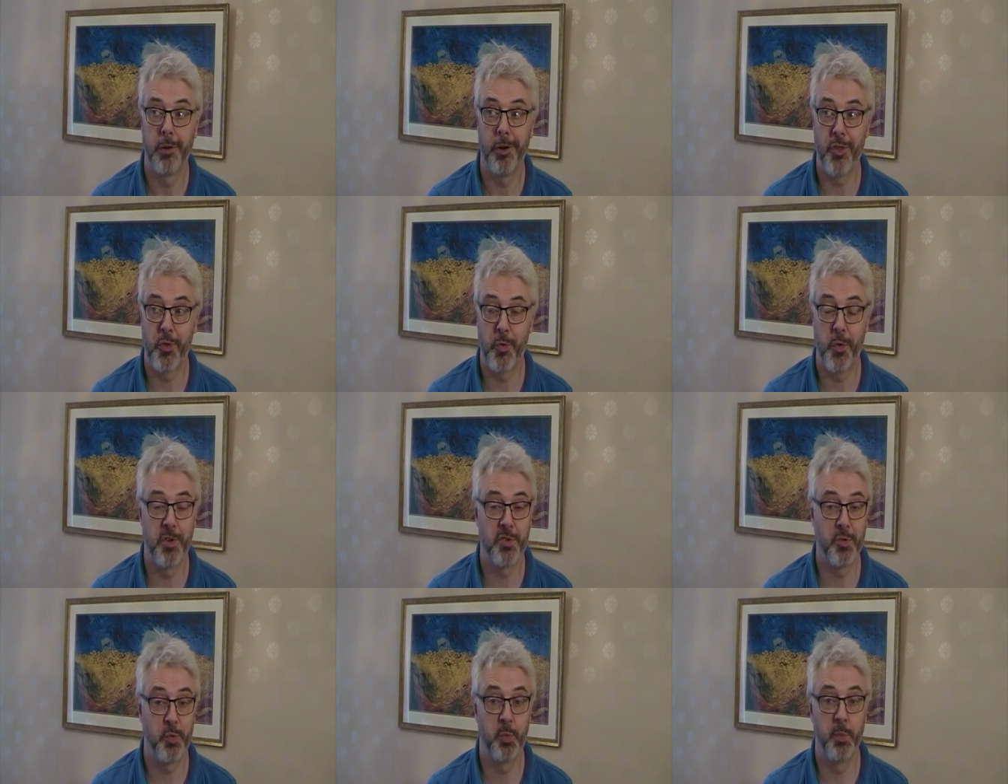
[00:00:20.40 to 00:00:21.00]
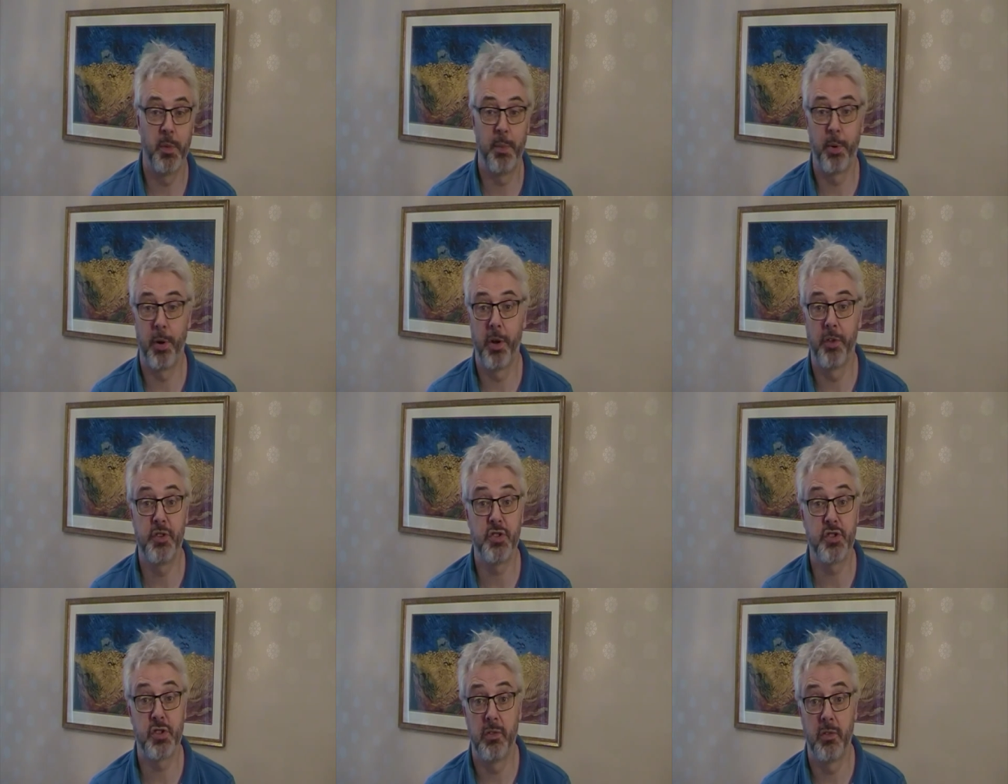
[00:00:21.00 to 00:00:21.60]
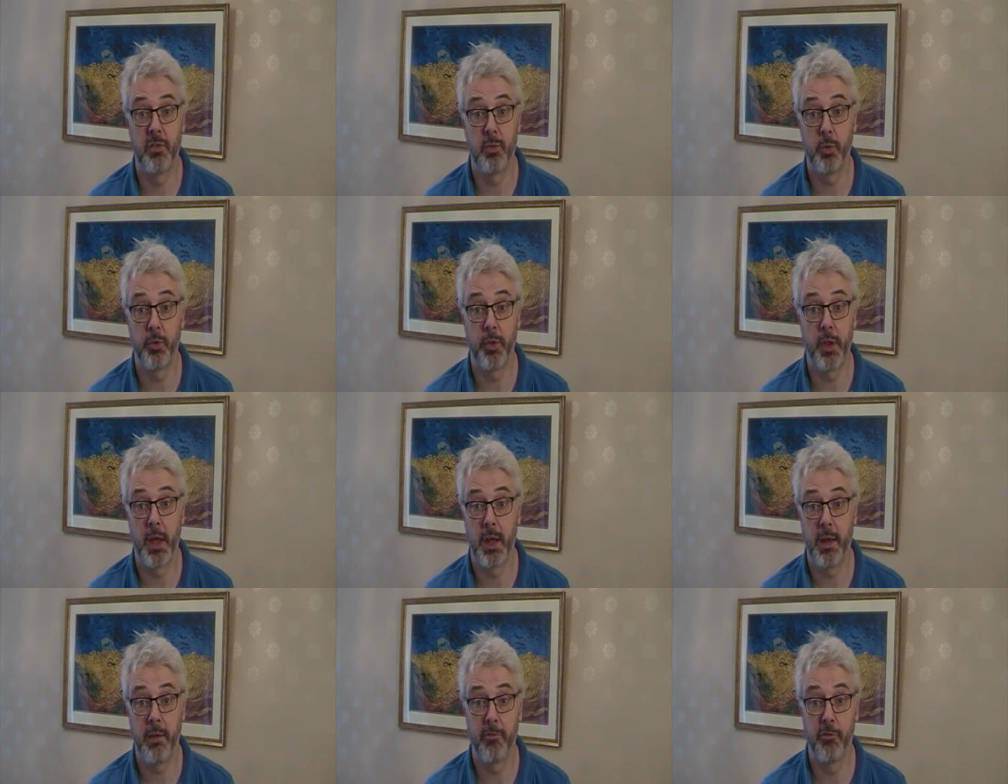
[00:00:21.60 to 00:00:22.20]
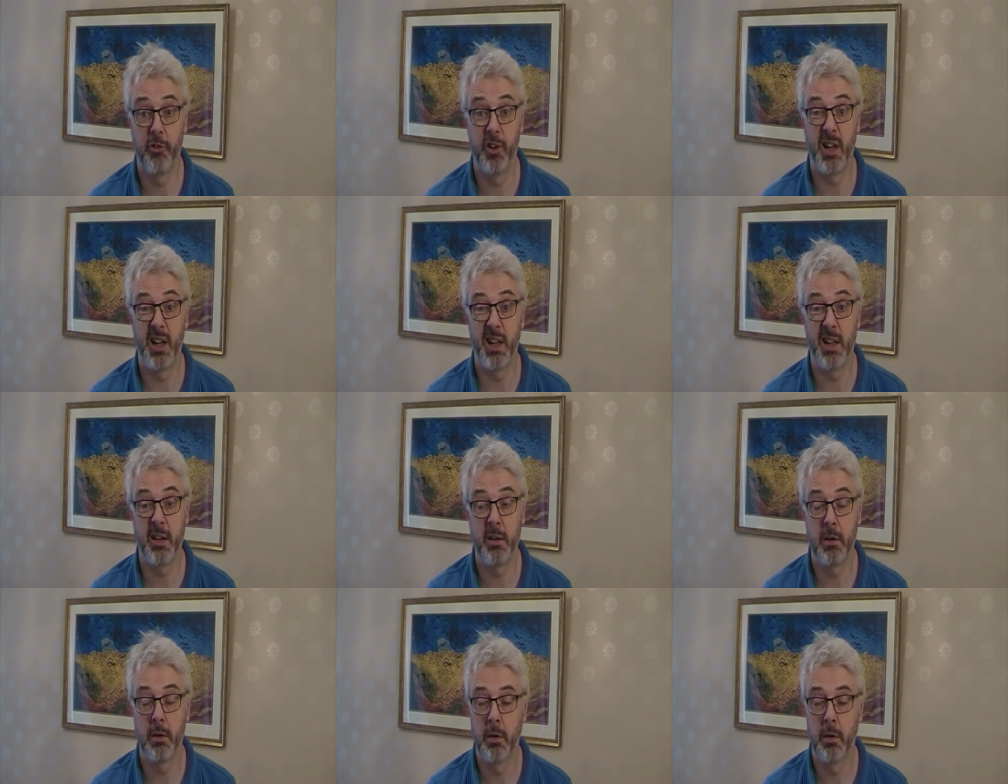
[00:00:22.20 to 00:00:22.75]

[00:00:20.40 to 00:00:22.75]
Otherwise they wouldn't be politicians, would they, really?